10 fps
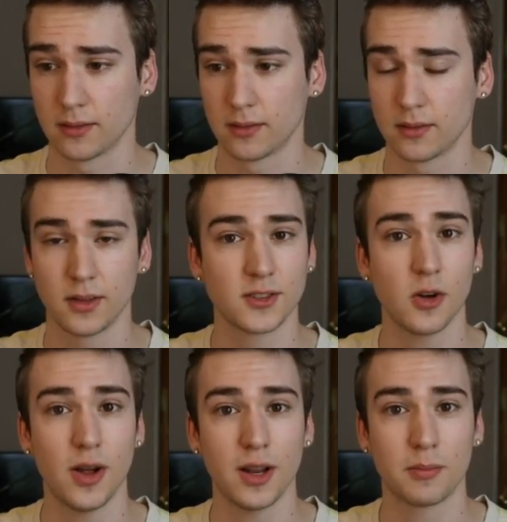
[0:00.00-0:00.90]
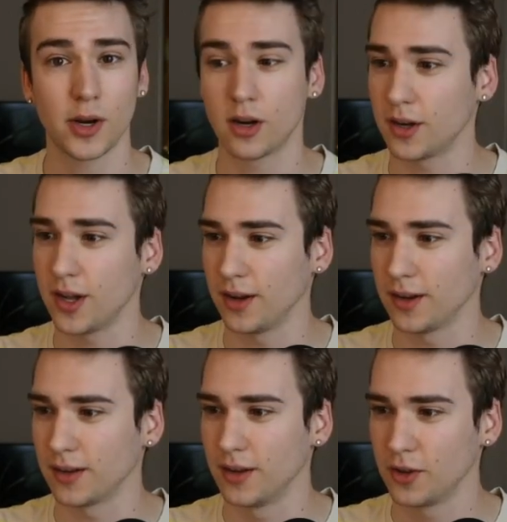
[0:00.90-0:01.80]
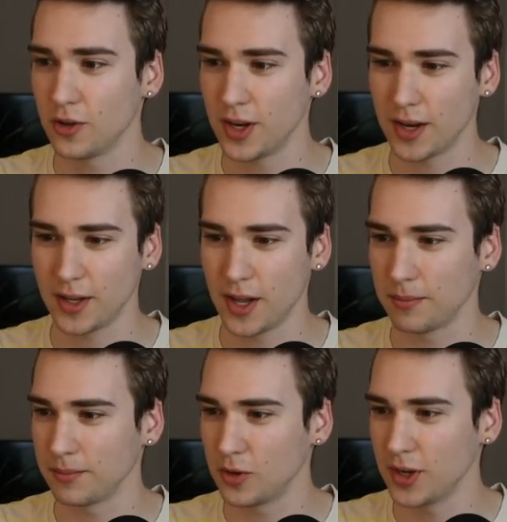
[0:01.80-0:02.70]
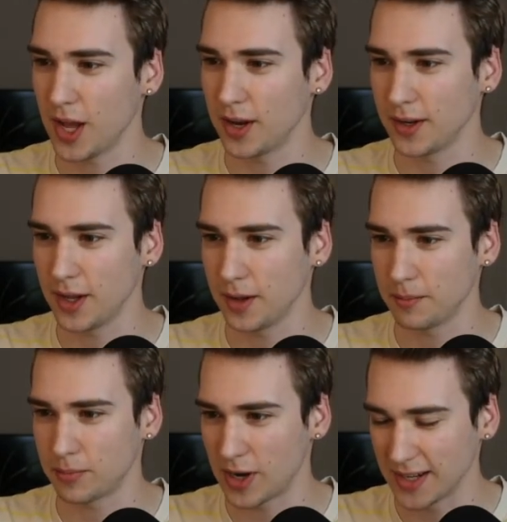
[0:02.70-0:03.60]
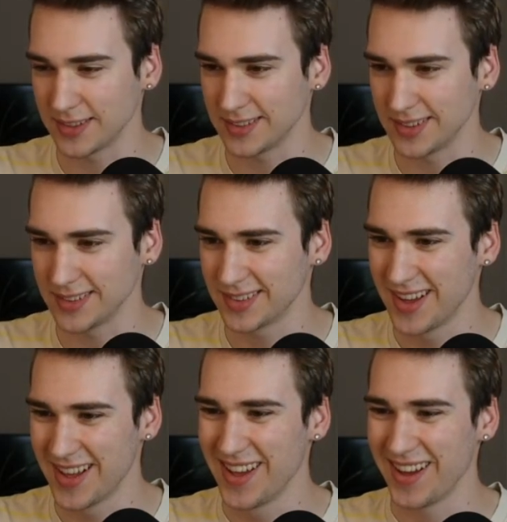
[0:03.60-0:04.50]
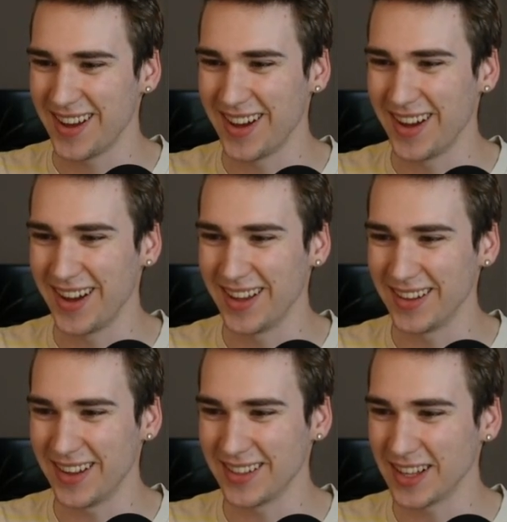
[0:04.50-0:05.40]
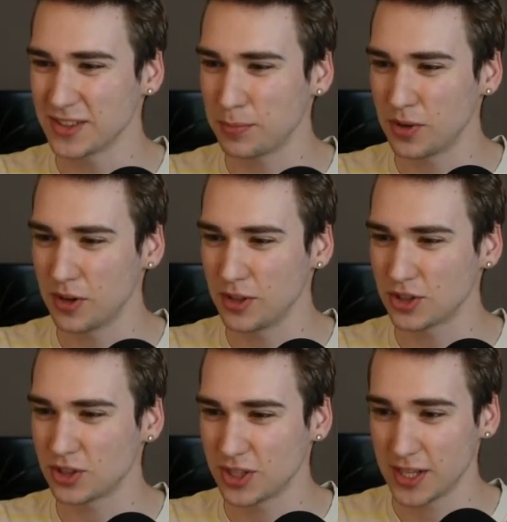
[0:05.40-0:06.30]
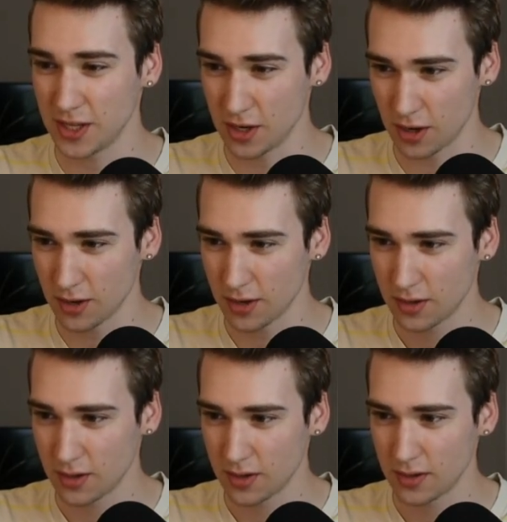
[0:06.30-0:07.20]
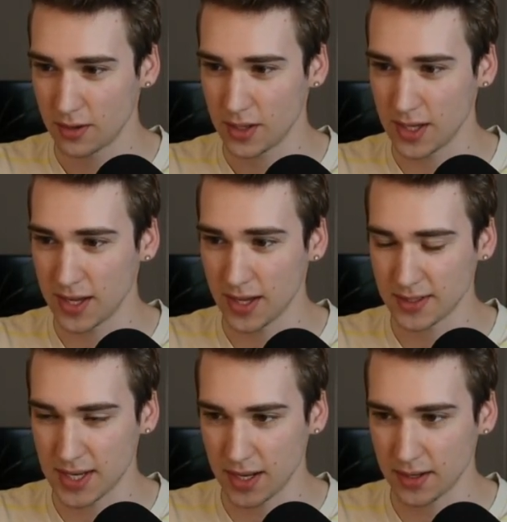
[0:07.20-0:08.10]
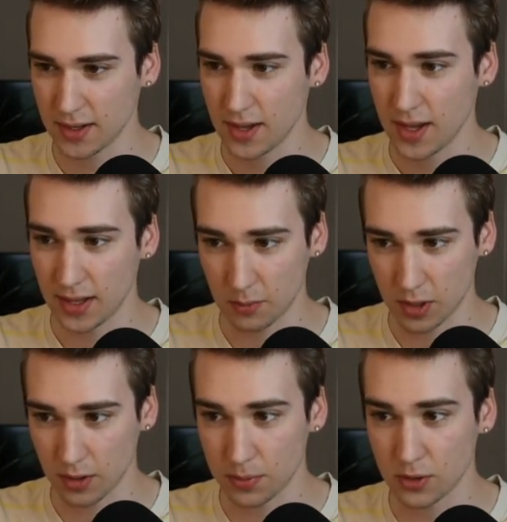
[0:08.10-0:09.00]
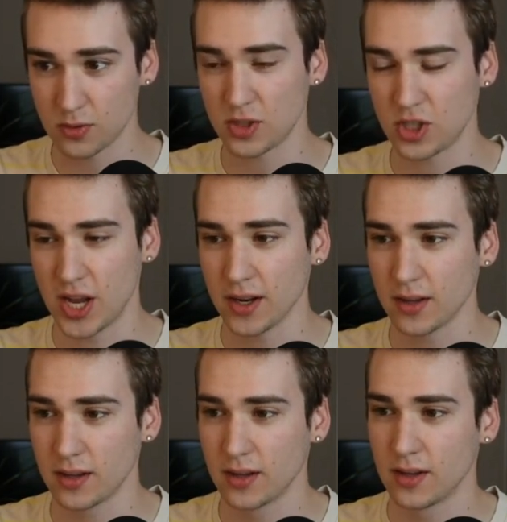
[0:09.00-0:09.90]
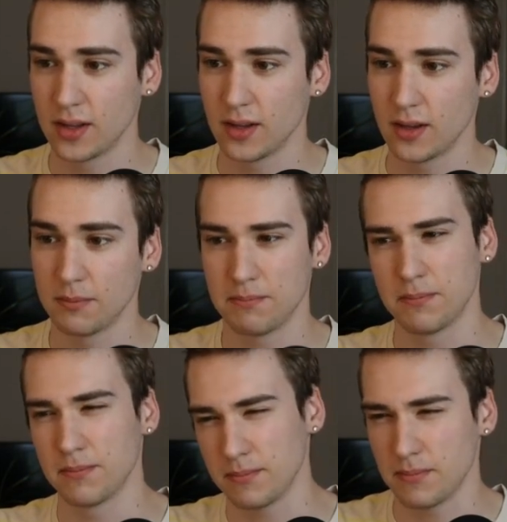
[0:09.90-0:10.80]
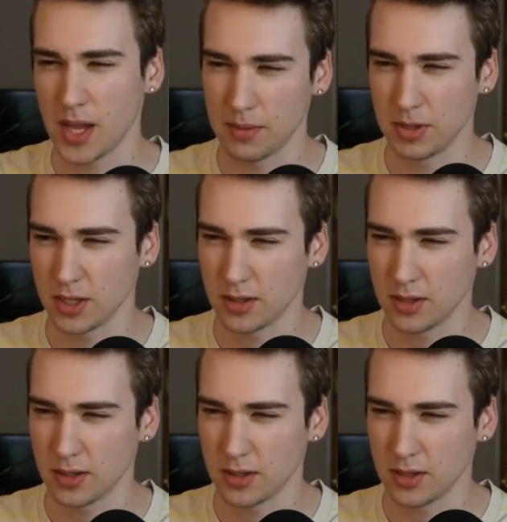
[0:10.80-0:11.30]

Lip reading: Let's go ahead and bring our king. Good endgame practices. Let's push here. He can't take. And then we're going to push with check. Maybe.